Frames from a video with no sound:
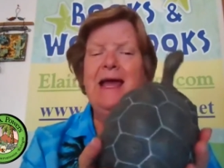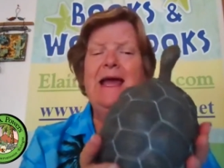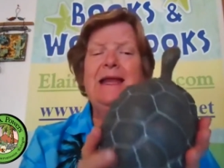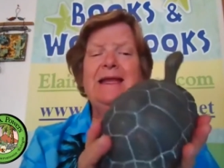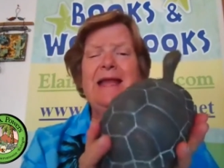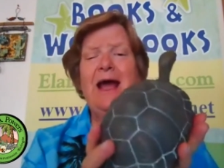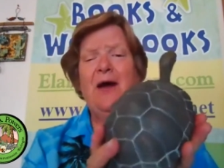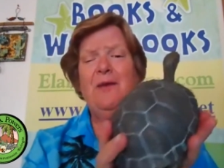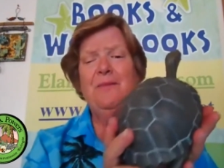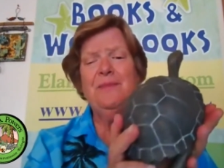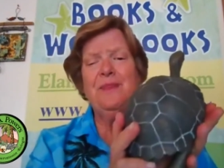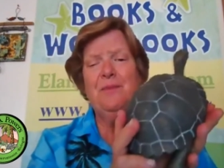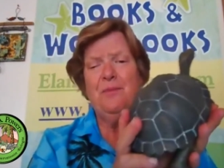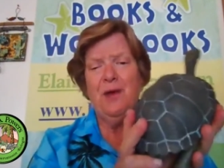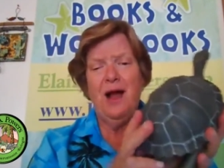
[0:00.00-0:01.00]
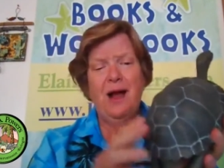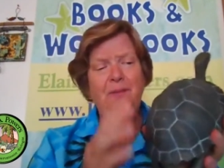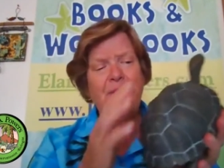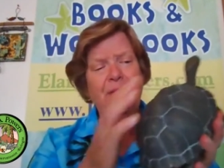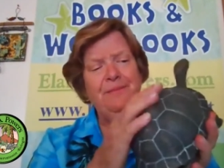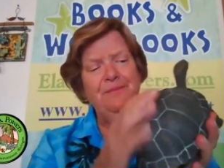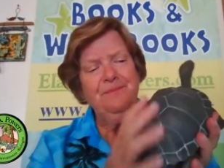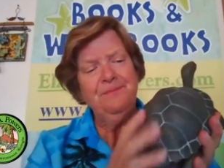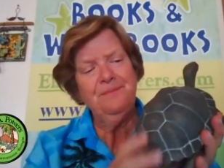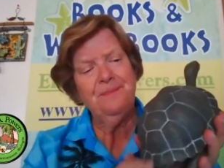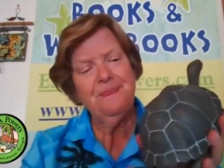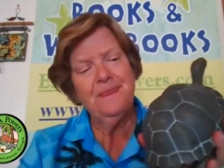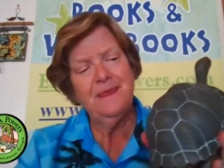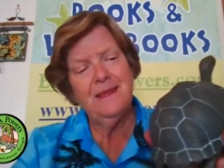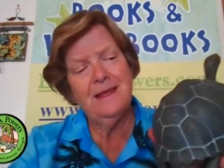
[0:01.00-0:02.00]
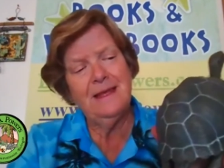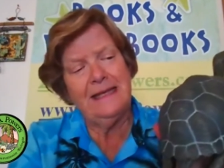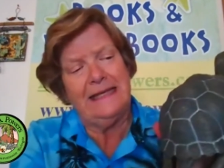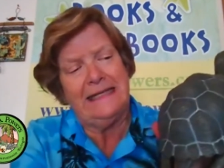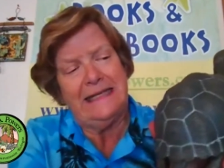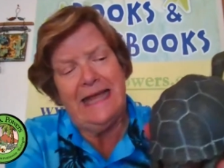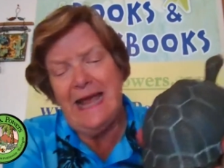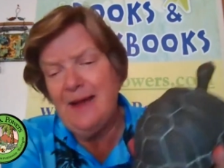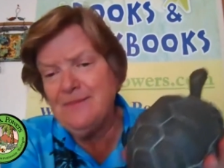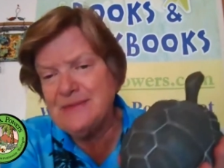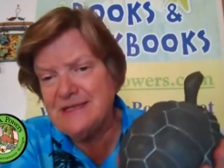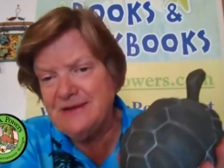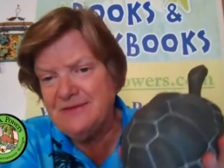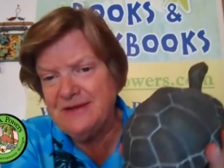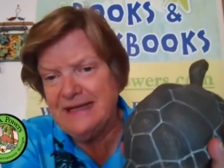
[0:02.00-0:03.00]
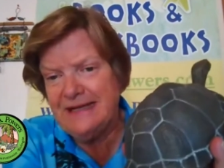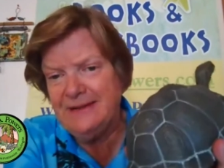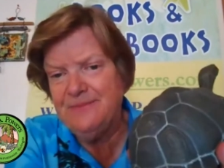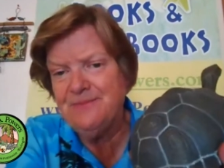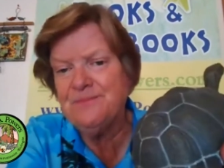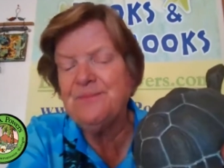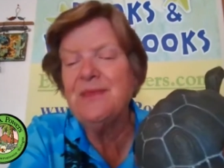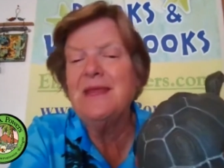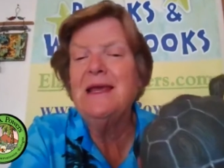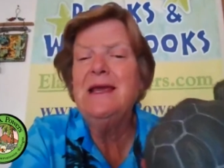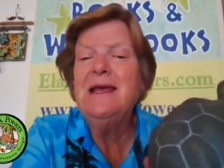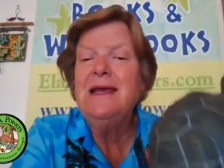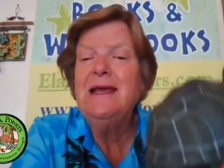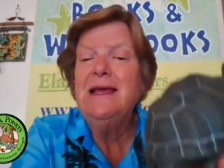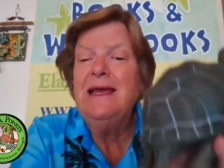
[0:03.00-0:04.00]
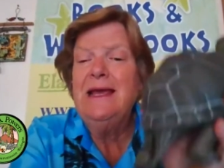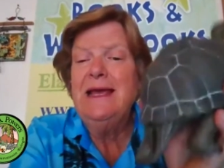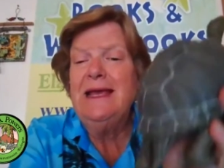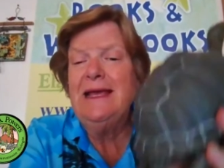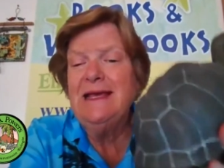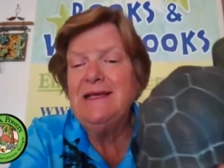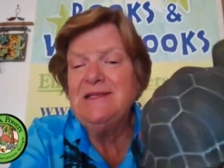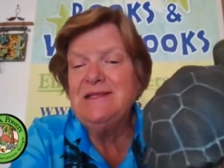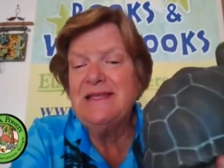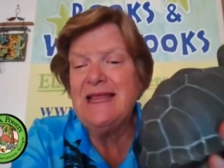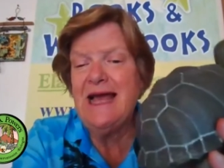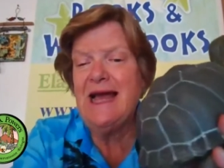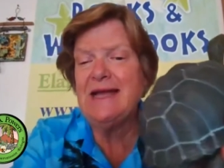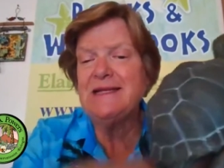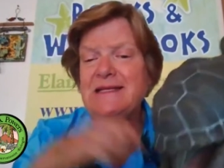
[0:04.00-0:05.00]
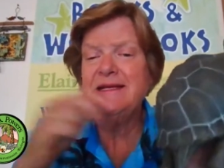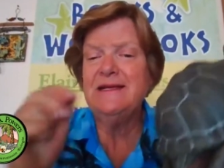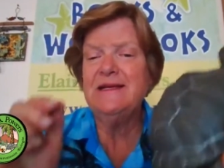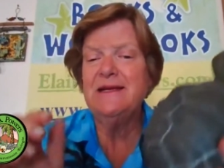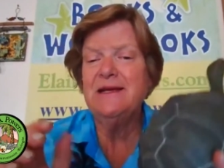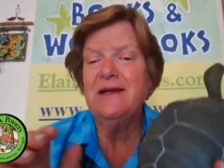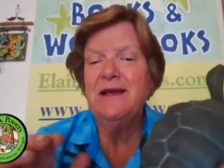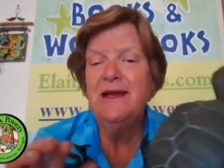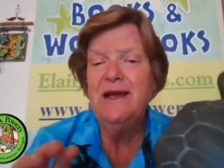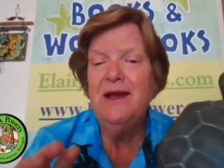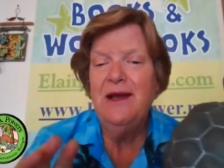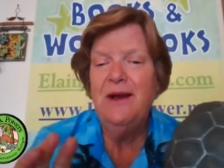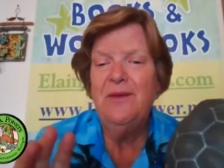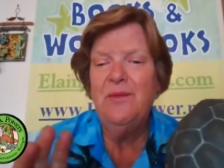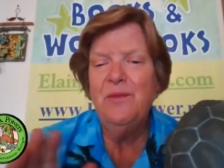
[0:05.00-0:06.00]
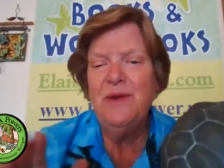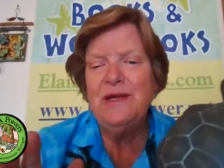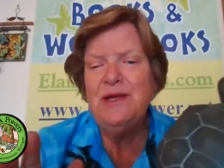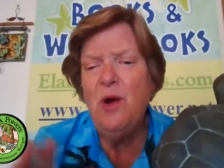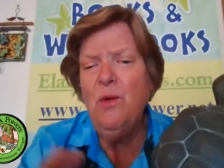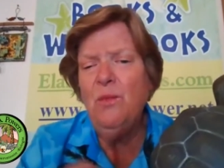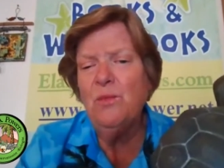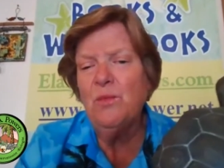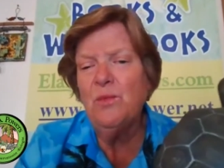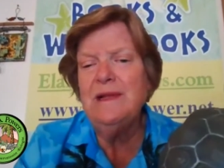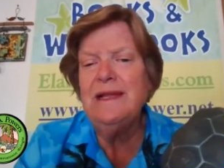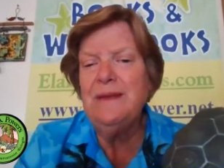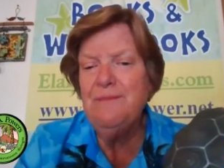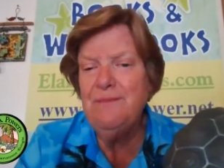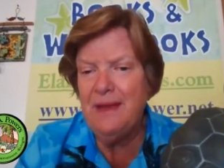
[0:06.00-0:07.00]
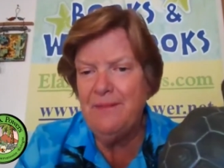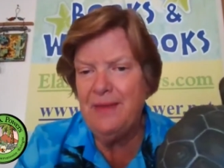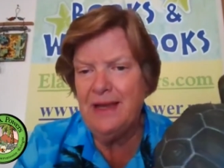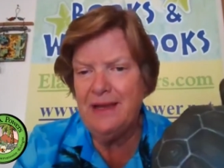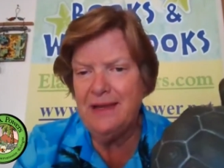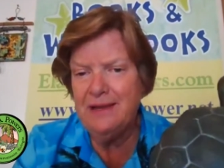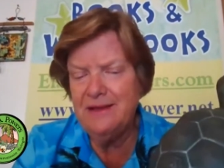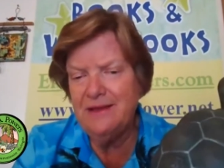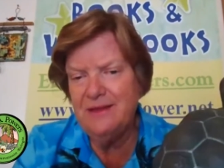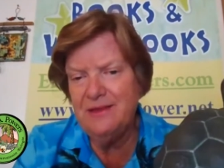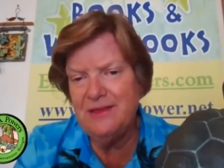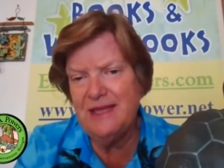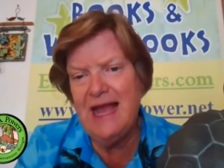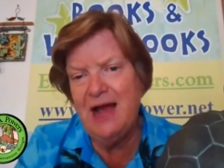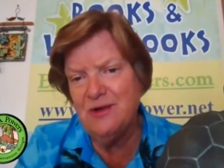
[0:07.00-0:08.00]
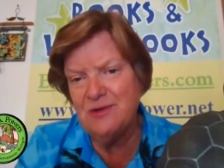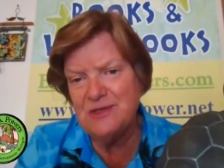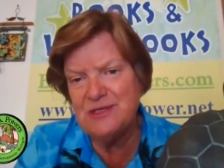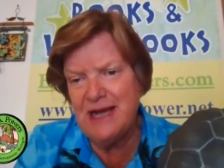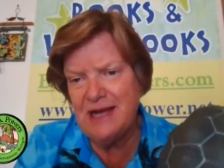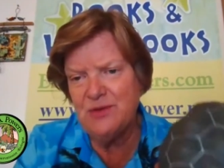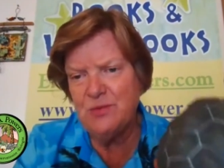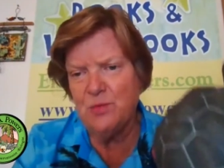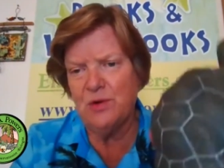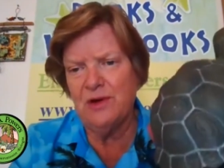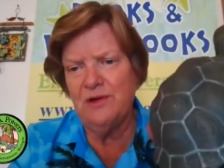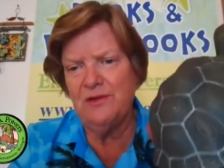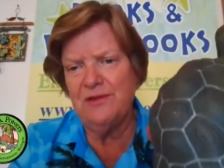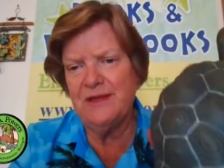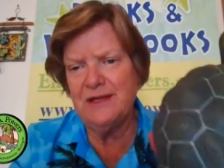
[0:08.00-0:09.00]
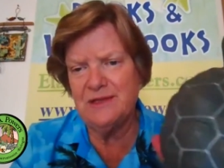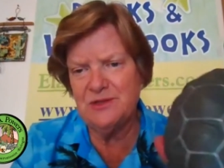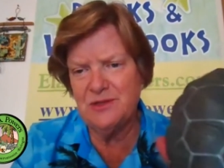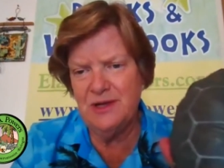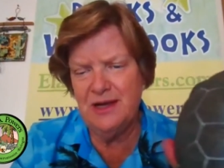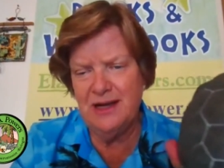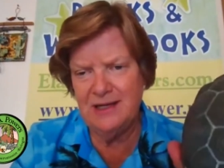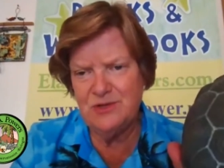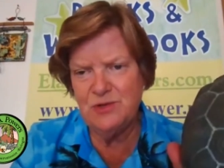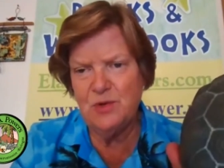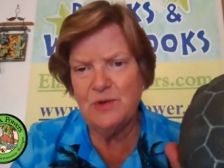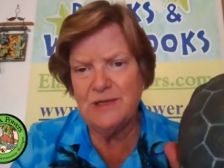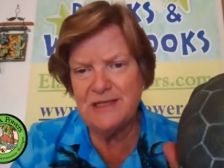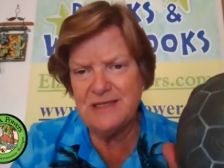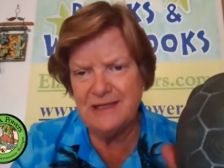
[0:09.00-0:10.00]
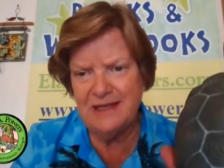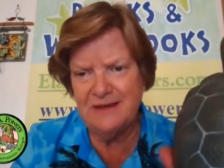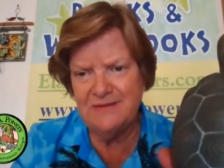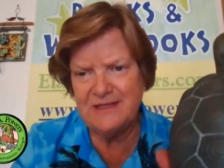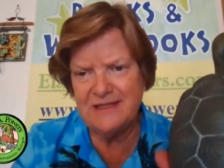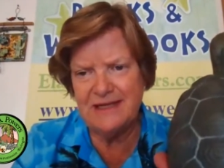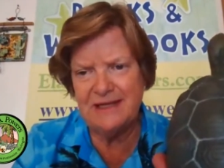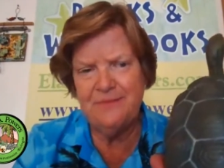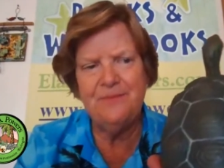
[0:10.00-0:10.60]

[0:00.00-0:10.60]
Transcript: Now, the problem in captivity is that we don't really mimic the outside world that a tortoise lives in.